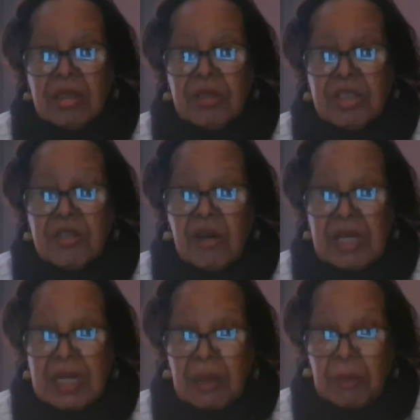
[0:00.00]

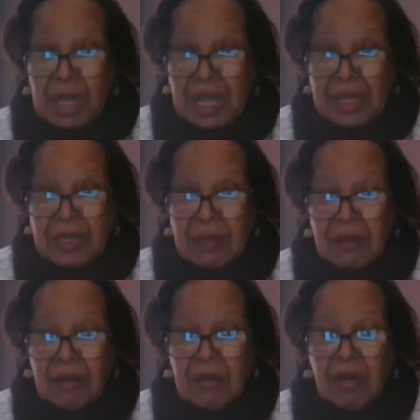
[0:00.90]
starting a bank.
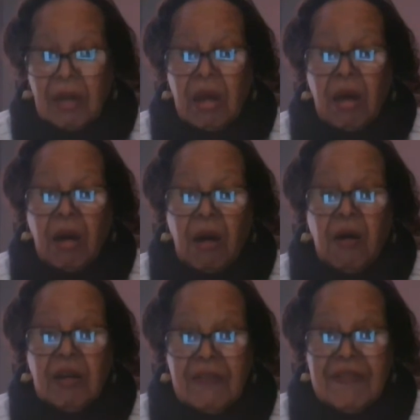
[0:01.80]

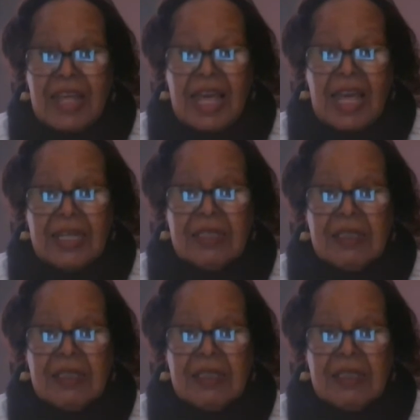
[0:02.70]
All of that